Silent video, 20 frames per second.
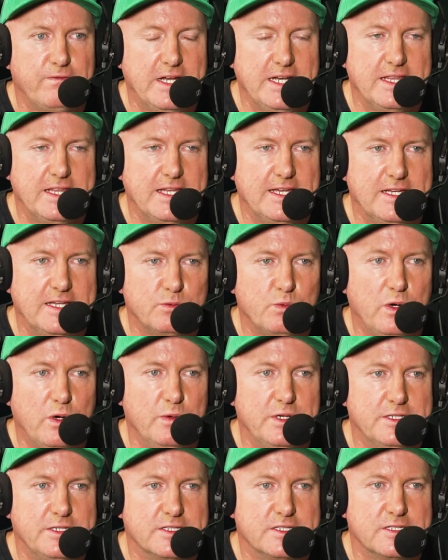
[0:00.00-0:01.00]
Funny thing is,
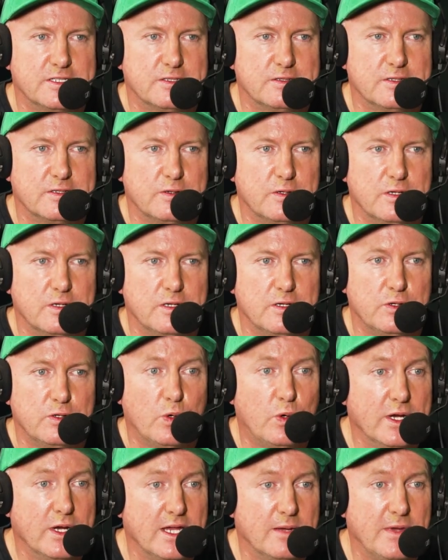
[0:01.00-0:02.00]
what we're just
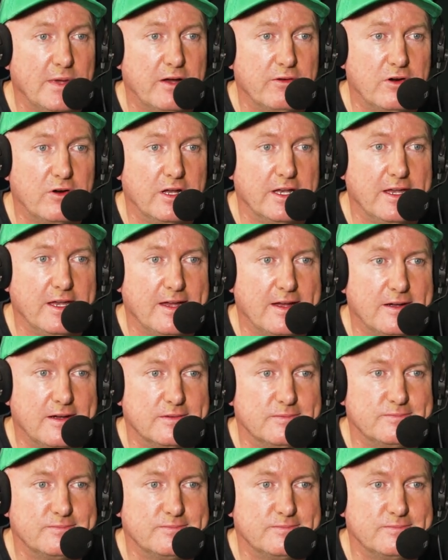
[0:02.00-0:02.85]
talking about right now